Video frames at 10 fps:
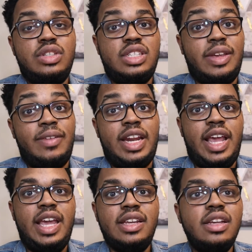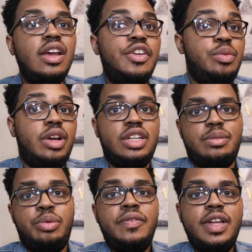7 and 8, so we're going to
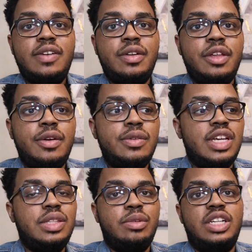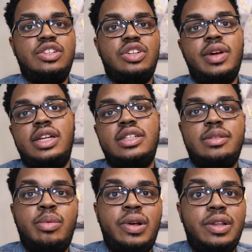just briefly cover those, and then we're getting straight into
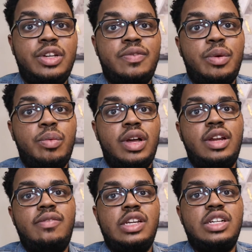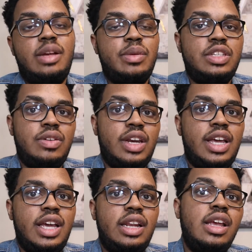spoilers for WandaVision episode
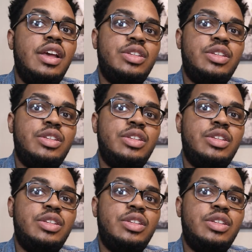9.